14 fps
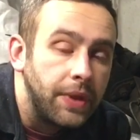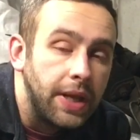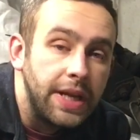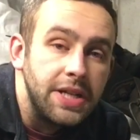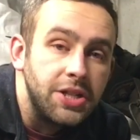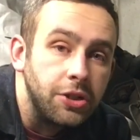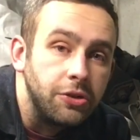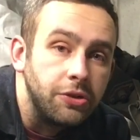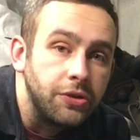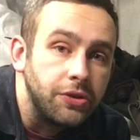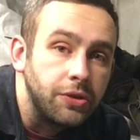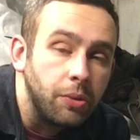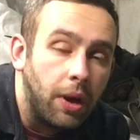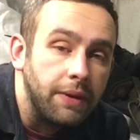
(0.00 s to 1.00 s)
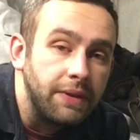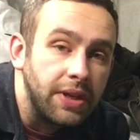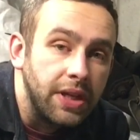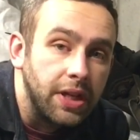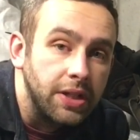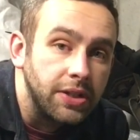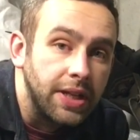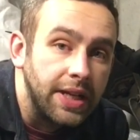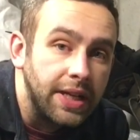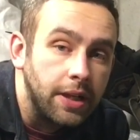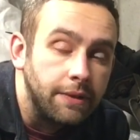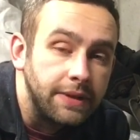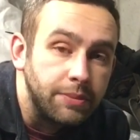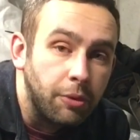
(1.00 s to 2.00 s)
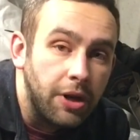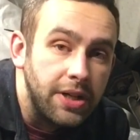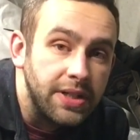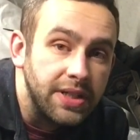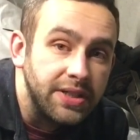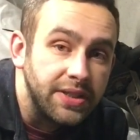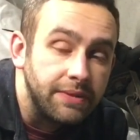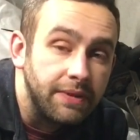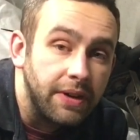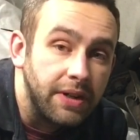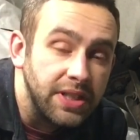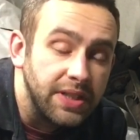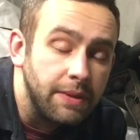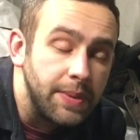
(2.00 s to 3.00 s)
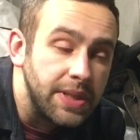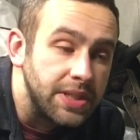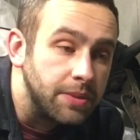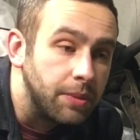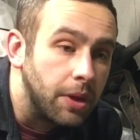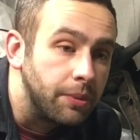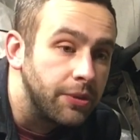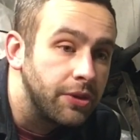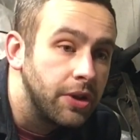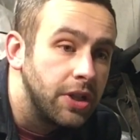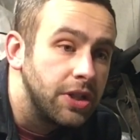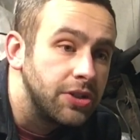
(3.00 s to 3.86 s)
he's used white vinegar to clean up his brake discs and various other bits and bobs.